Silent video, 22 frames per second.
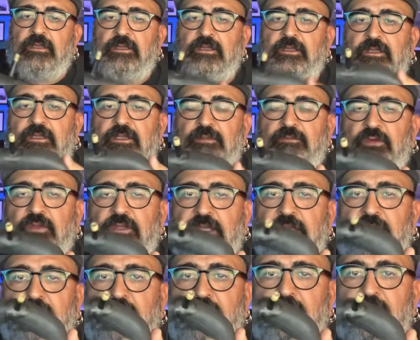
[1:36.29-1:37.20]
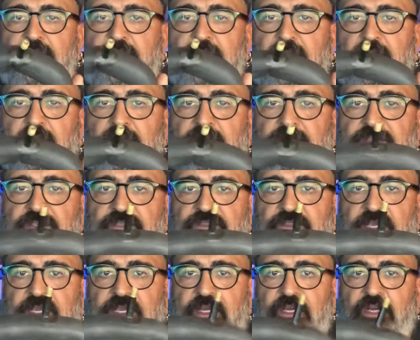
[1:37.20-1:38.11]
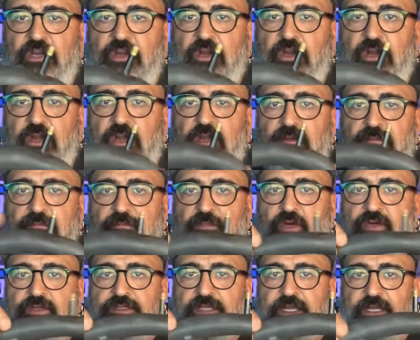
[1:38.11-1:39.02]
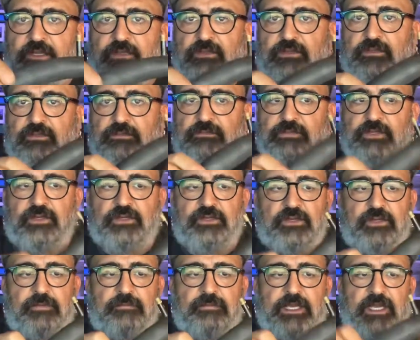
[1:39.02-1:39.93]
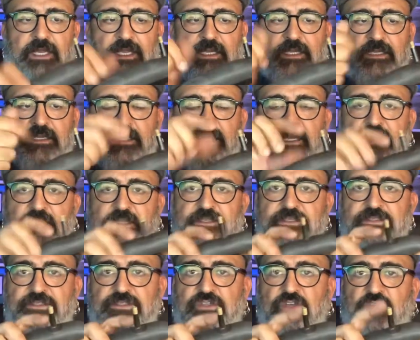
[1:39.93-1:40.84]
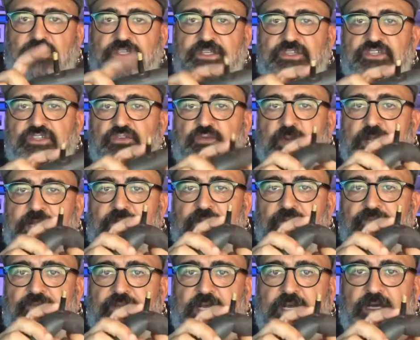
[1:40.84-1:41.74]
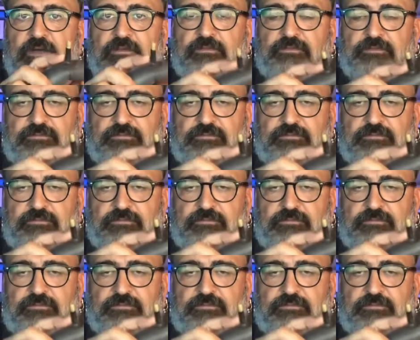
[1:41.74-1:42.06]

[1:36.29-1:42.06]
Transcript: You put the air in there, just like in a car, motorcycle, your dirt bike. This is called a Schrader valve.